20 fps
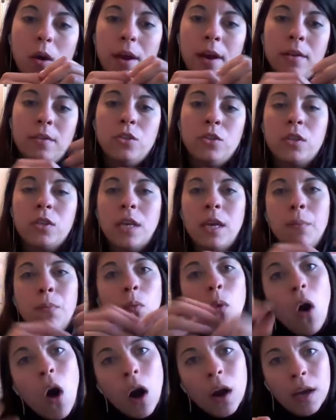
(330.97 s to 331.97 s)
and just keep
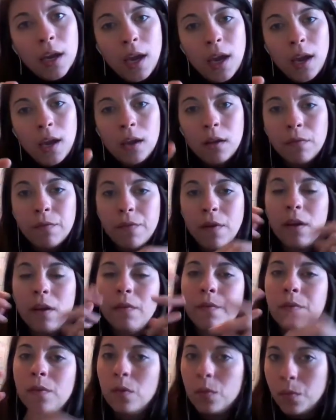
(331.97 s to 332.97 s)
walking and
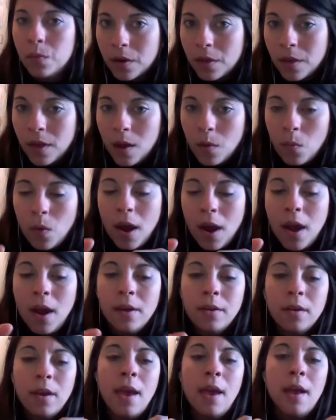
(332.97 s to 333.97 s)
find food where they
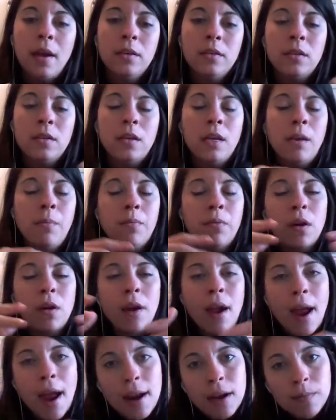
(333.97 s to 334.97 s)
went and keep
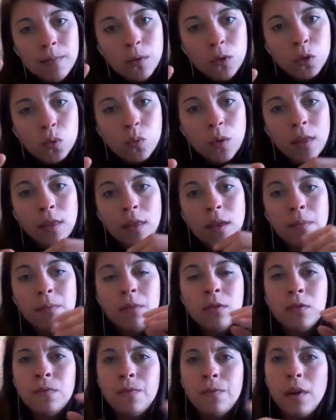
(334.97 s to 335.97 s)
their animals with them.
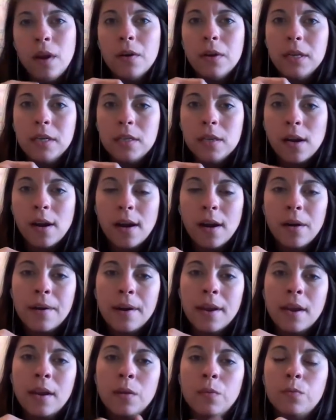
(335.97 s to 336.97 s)
It was very
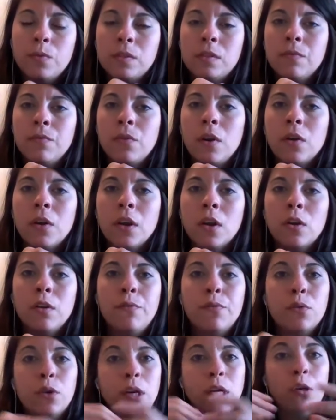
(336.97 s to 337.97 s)
tiring. It wasn't very
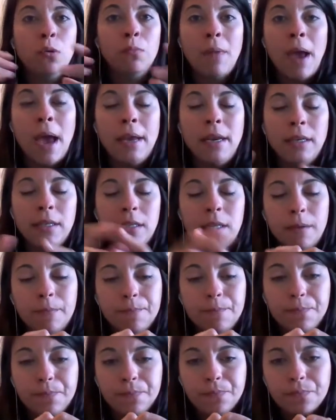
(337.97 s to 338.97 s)
good for humanity.
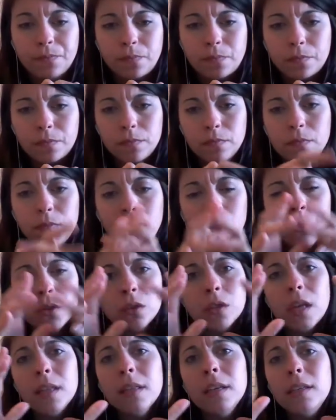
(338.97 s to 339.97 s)

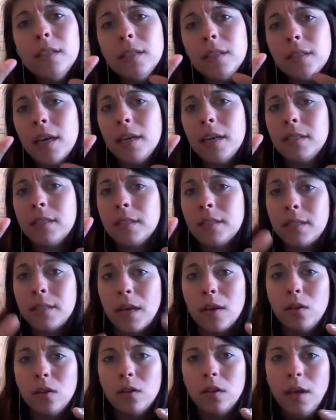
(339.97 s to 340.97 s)
So then they decided to
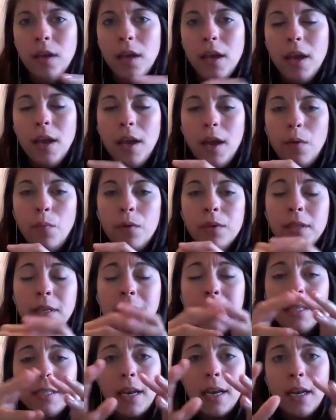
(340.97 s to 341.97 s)
settle. And when they
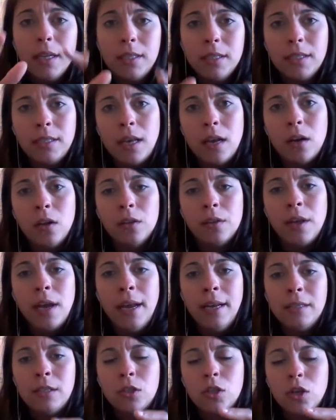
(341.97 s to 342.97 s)
decided to settle,
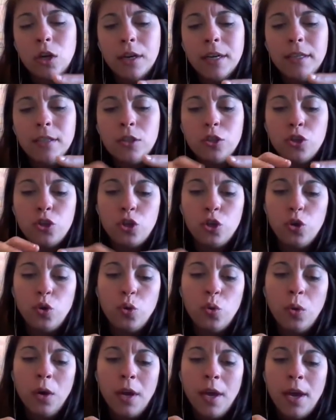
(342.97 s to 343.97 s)
they started
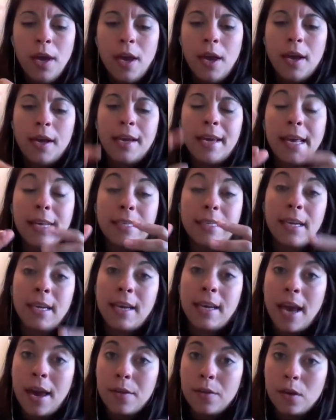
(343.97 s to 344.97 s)
to get
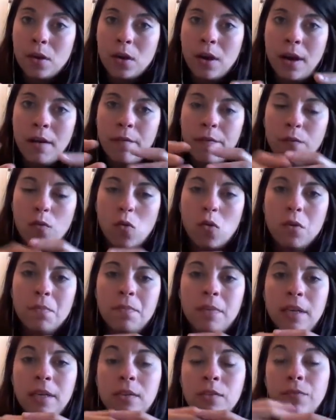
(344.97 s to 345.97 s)
together and
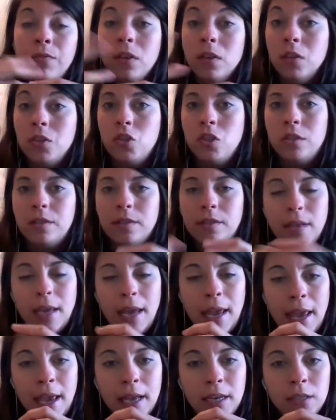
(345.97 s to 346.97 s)
form these villages.
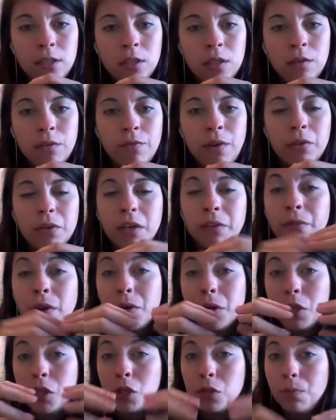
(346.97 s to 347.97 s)
And very,
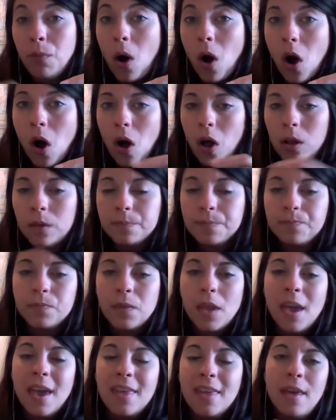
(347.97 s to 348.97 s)
very small.
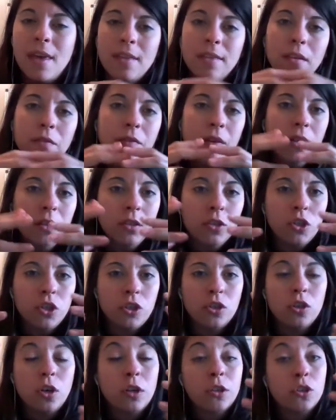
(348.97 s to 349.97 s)
Then the
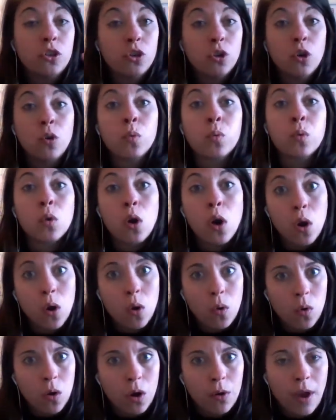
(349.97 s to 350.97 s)
villages started to
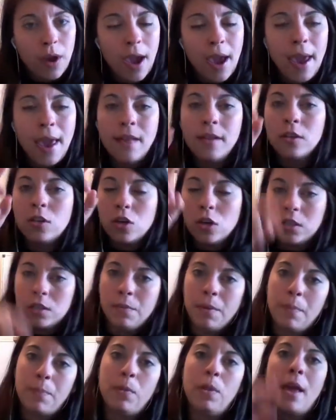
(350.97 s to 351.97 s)
grow, okay, and started to
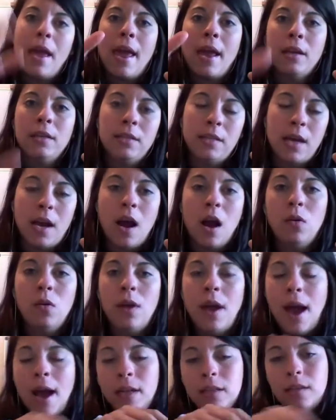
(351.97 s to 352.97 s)
be planned
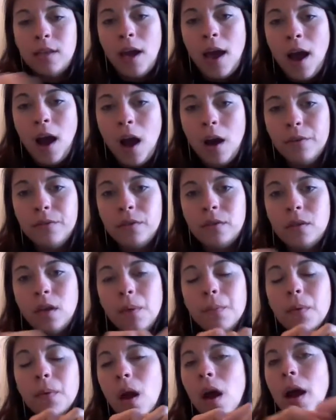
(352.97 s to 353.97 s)
out, had to have
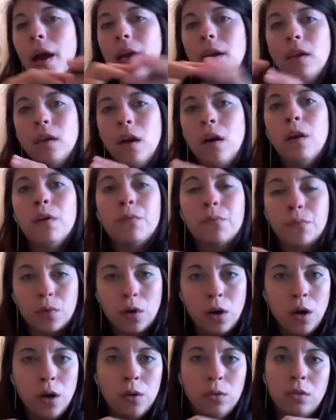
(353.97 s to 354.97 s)
some kind of
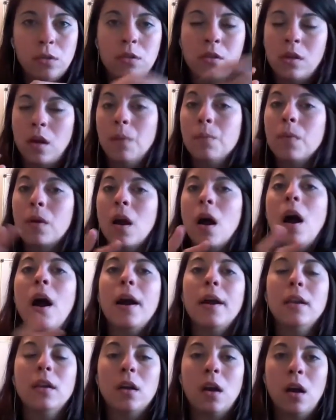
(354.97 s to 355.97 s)
road, some
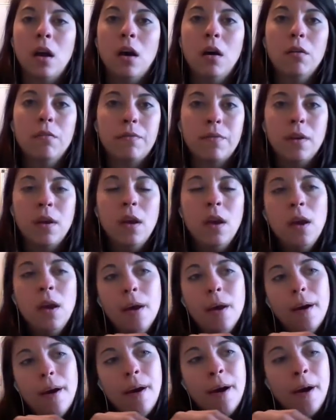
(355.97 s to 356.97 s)
kind of
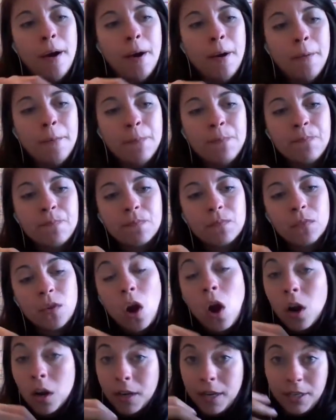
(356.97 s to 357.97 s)

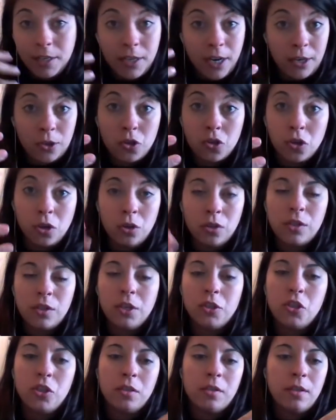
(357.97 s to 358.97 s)
architecture,
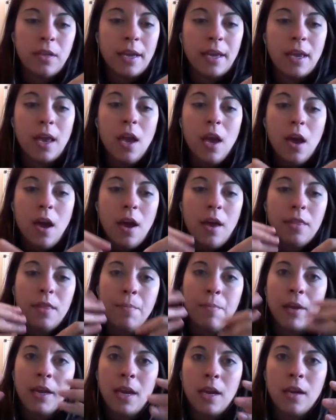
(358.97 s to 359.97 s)
such as, like, at
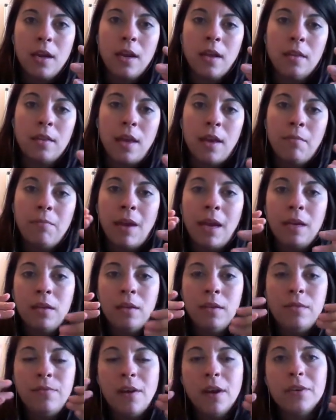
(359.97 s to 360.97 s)
the beginning, they made
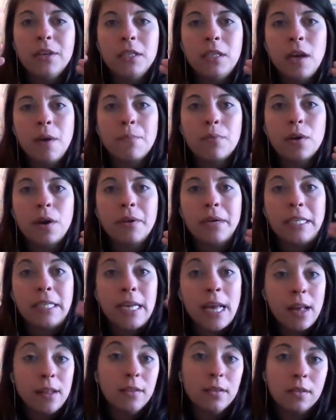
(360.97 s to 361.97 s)
these very temporary
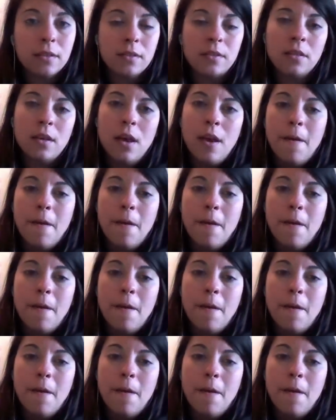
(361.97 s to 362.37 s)
tents